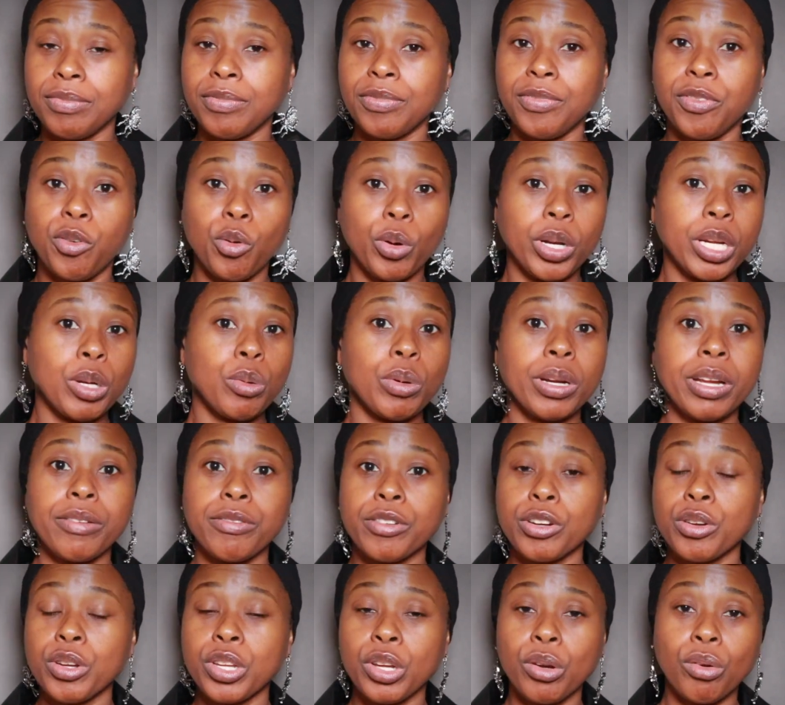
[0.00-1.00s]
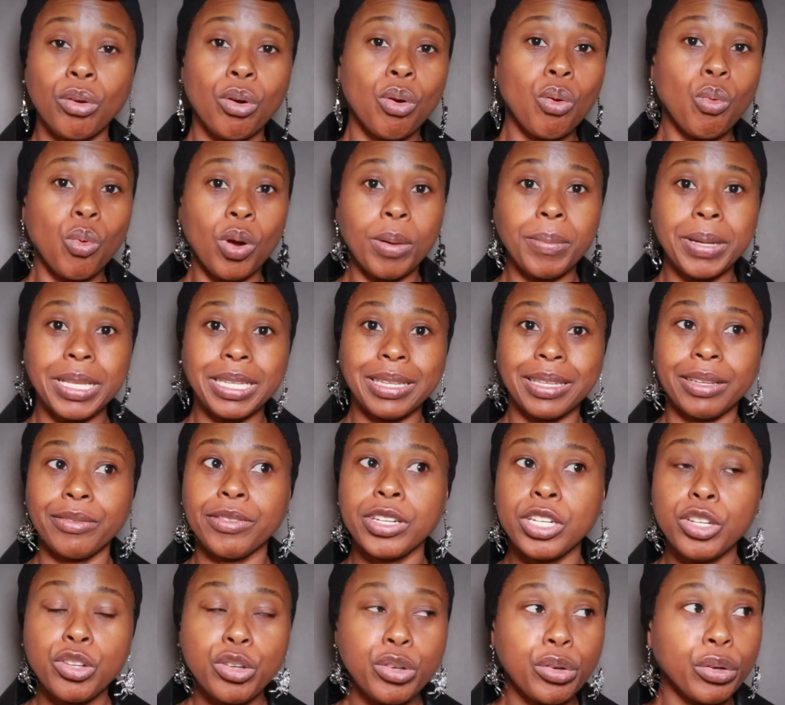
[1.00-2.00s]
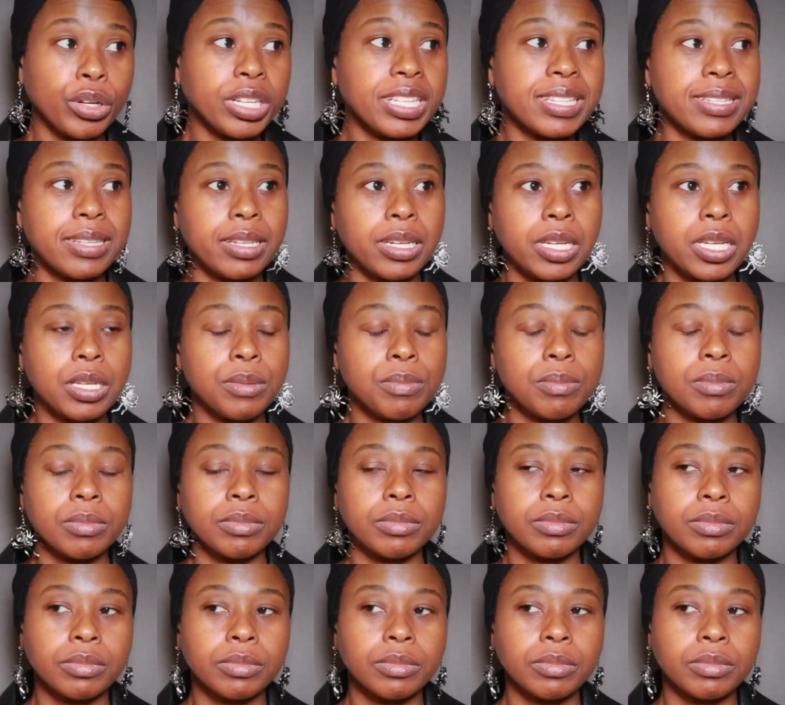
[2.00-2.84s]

40 whatever year old woman living in New York City.